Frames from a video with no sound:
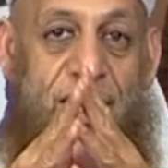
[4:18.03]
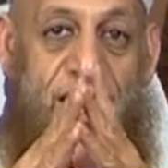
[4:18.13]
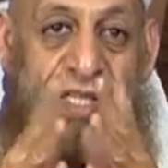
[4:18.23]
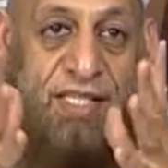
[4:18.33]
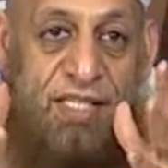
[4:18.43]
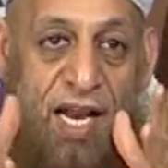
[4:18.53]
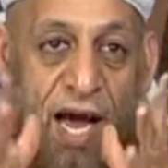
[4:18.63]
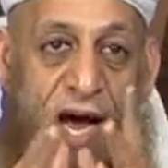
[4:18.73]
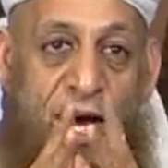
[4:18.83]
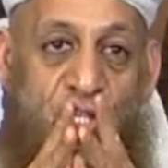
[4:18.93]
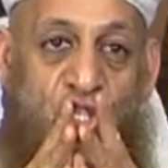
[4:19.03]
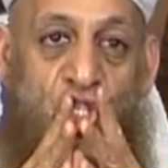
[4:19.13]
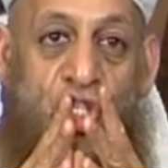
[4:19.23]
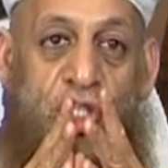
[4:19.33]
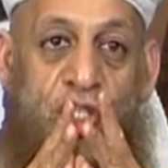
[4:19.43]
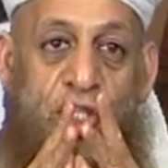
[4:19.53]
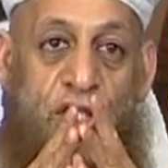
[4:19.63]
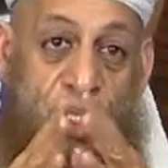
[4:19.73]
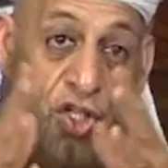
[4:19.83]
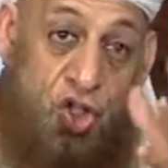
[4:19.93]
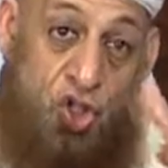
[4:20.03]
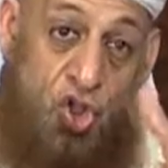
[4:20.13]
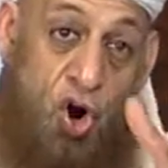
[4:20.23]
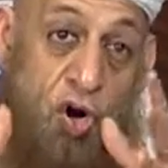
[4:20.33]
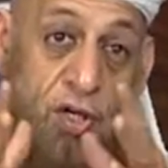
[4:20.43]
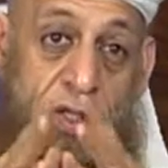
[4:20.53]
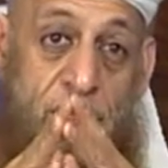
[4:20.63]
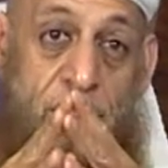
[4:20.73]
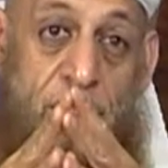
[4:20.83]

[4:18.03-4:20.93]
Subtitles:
It is large, it is strong,